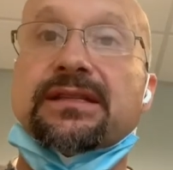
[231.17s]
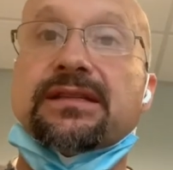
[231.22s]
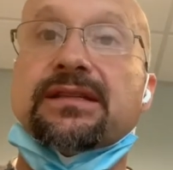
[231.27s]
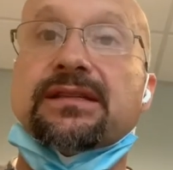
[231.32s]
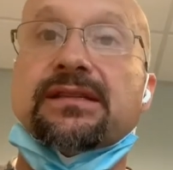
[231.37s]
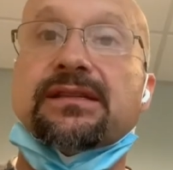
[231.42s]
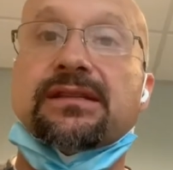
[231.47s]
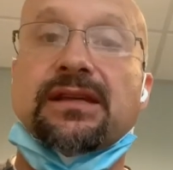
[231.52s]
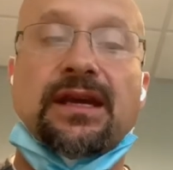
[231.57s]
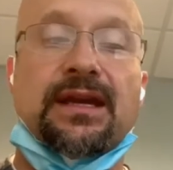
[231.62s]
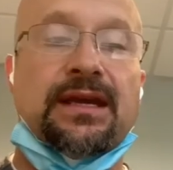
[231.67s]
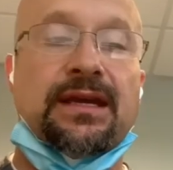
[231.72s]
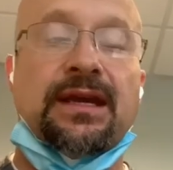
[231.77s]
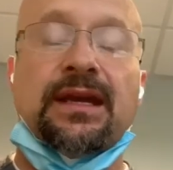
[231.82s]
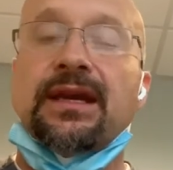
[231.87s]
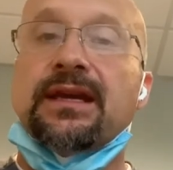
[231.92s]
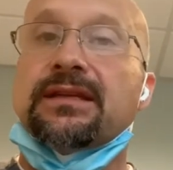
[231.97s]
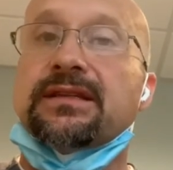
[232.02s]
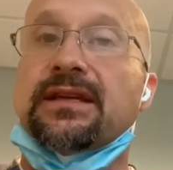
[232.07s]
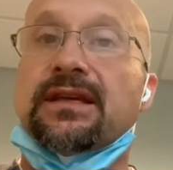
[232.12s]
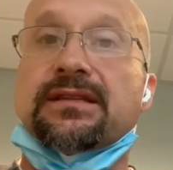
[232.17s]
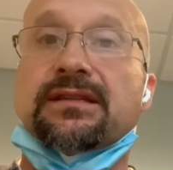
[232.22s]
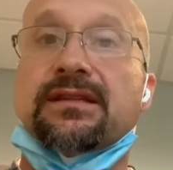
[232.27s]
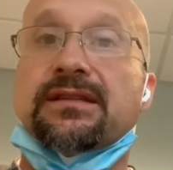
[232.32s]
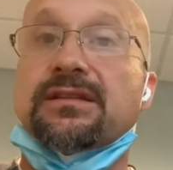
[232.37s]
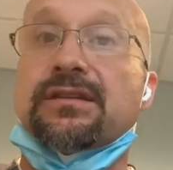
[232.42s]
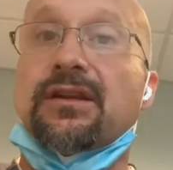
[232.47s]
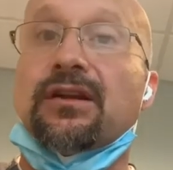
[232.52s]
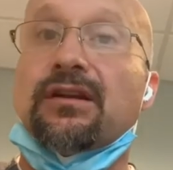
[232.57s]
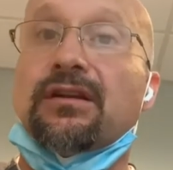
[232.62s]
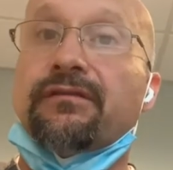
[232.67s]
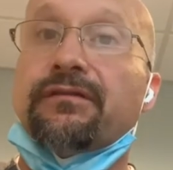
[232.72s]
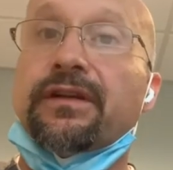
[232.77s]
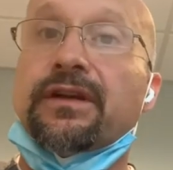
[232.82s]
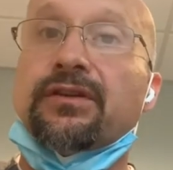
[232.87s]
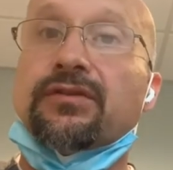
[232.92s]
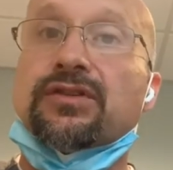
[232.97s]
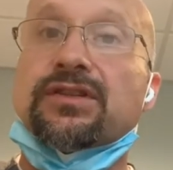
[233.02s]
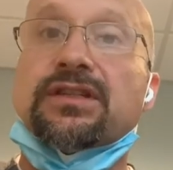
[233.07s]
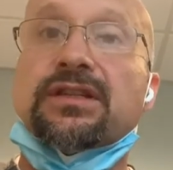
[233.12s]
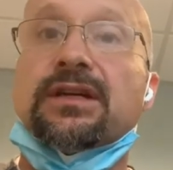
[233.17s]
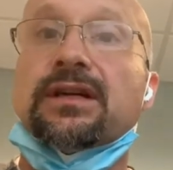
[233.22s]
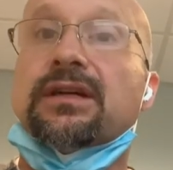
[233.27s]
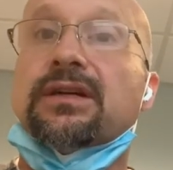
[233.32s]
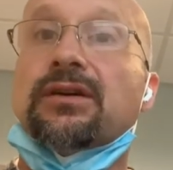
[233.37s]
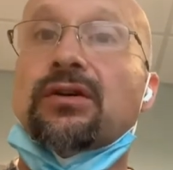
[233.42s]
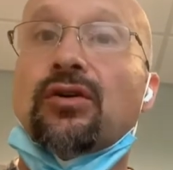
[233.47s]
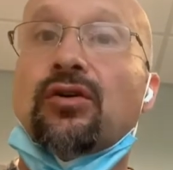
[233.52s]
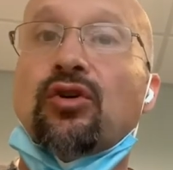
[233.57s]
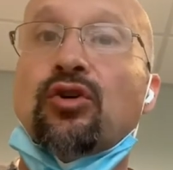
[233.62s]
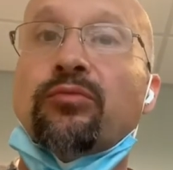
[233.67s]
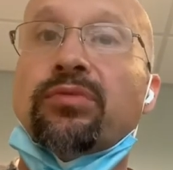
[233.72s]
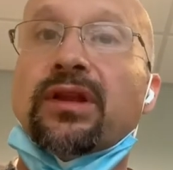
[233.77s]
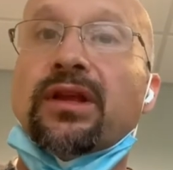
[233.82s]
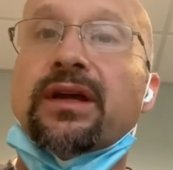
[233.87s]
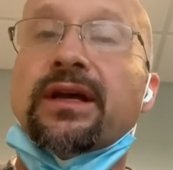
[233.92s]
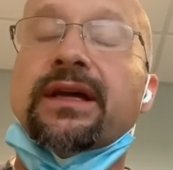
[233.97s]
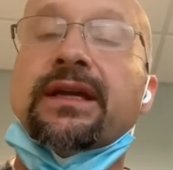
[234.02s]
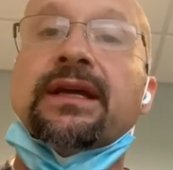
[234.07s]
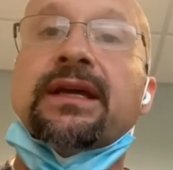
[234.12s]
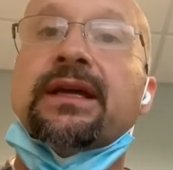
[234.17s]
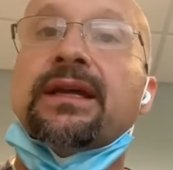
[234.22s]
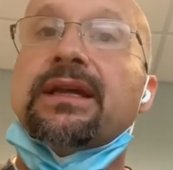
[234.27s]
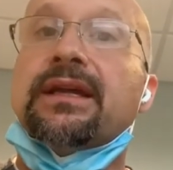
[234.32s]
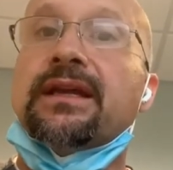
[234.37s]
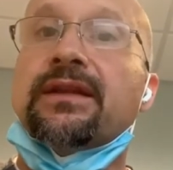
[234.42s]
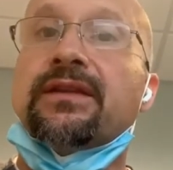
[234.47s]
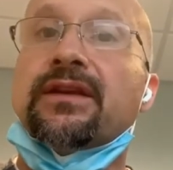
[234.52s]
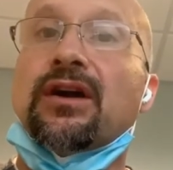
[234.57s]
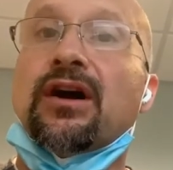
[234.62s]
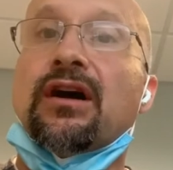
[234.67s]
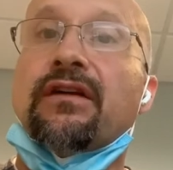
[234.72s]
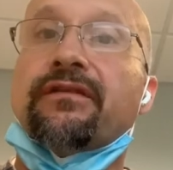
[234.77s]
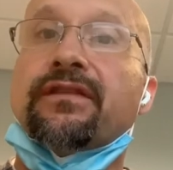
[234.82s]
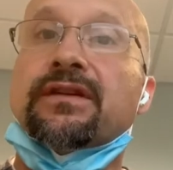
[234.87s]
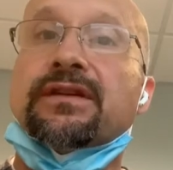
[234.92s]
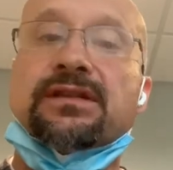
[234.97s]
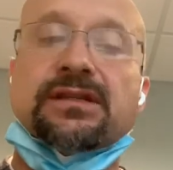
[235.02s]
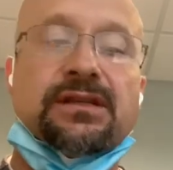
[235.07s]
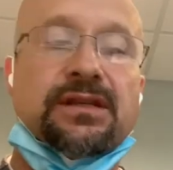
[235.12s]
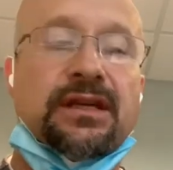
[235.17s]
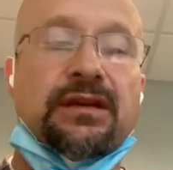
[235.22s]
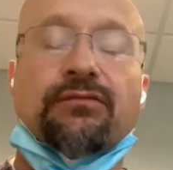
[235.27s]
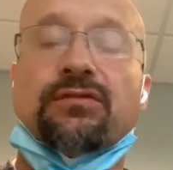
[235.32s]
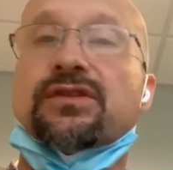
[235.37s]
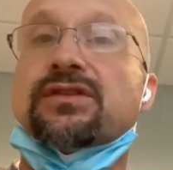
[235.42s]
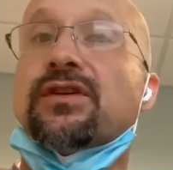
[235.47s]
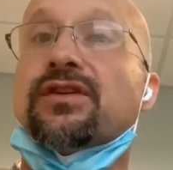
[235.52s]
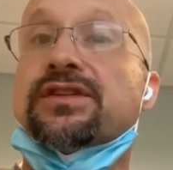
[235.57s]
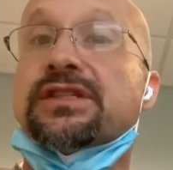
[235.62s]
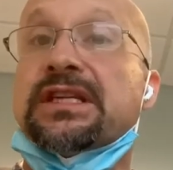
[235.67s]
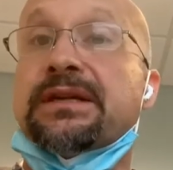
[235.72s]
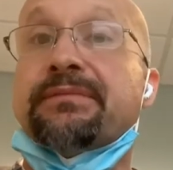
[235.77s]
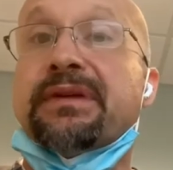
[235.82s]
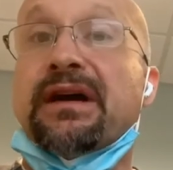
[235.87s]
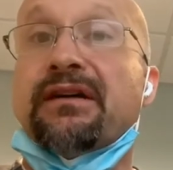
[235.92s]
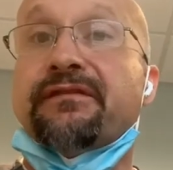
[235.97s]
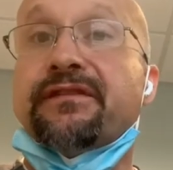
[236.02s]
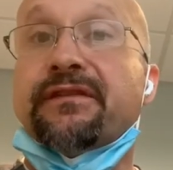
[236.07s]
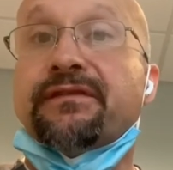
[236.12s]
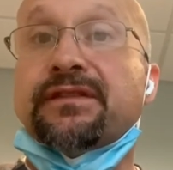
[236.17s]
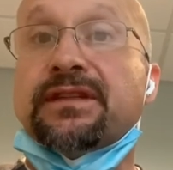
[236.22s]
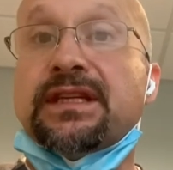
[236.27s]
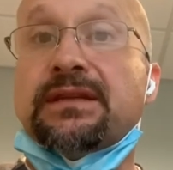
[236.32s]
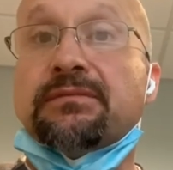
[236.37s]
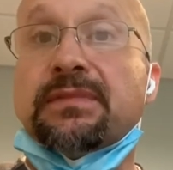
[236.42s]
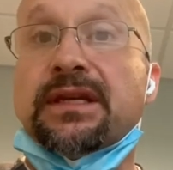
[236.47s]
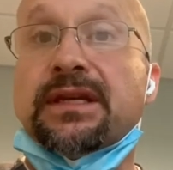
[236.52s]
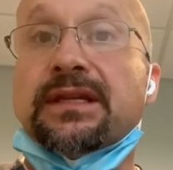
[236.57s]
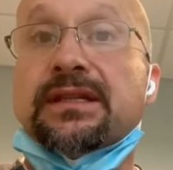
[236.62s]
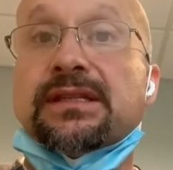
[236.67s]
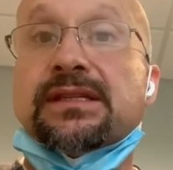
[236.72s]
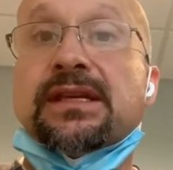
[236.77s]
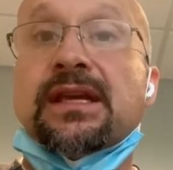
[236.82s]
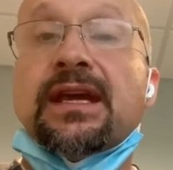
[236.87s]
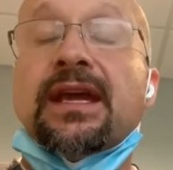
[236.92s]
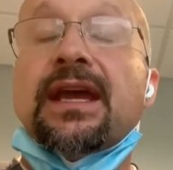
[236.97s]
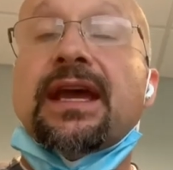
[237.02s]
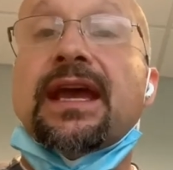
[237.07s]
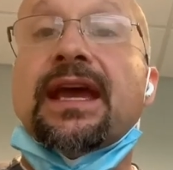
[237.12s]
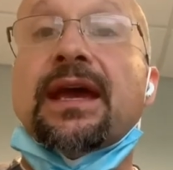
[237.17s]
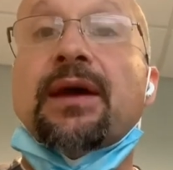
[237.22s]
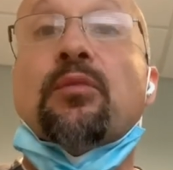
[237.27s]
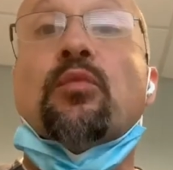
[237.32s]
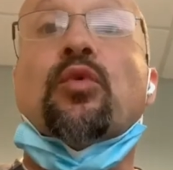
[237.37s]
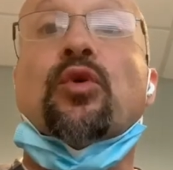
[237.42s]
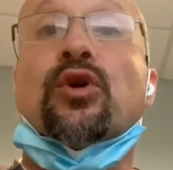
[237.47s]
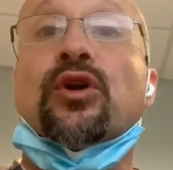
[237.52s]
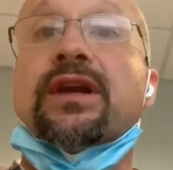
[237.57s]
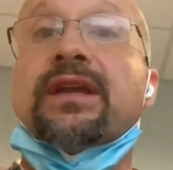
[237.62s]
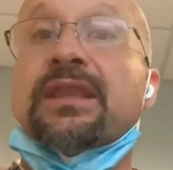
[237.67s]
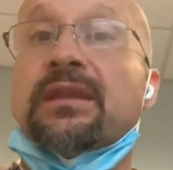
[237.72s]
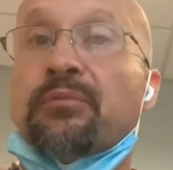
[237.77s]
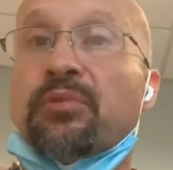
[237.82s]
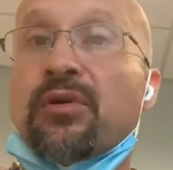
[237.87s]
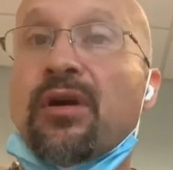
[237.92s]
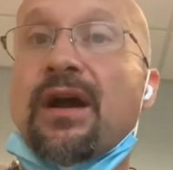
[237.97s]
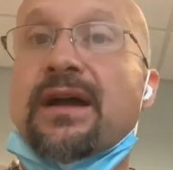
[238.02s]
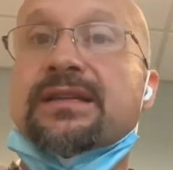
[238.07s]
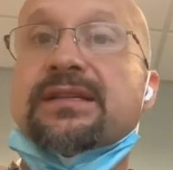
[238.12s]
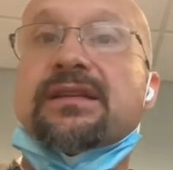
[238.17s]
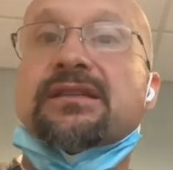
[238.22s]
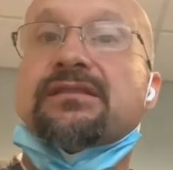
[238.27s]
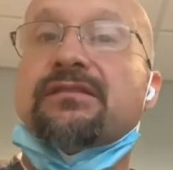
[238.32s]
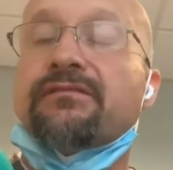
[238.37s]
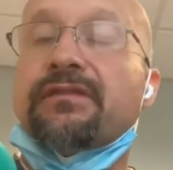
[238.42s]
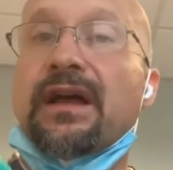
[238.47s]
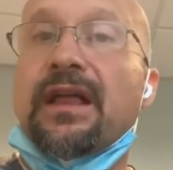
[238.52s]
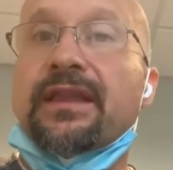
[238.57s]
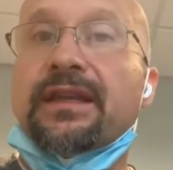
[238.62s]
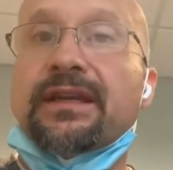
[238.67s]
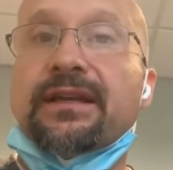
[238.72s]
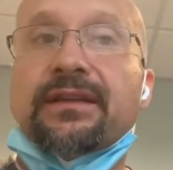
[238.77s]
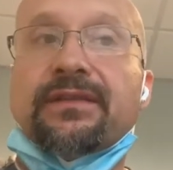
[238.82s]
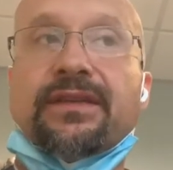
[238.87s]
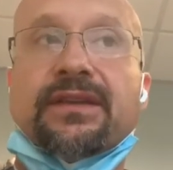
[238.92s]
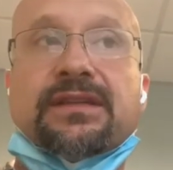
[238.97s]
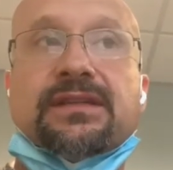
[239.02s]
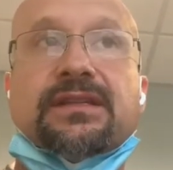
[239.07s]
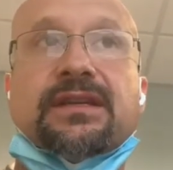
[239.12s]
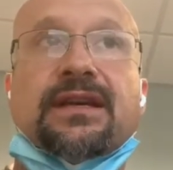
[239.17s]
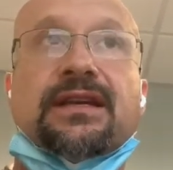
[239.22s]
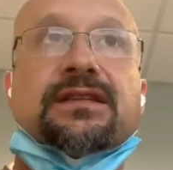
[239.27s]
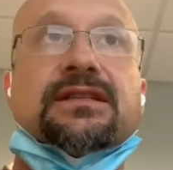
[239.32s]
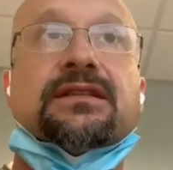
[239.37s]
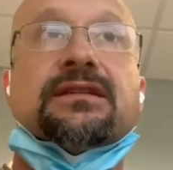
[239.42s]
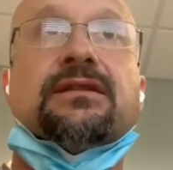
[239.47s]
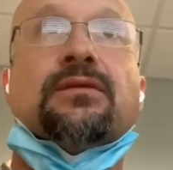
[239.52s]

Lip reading: This is a test that's done on a finger stick, whole blood, in the office, get results in about 15 minutes, and we're in the process of validating this test.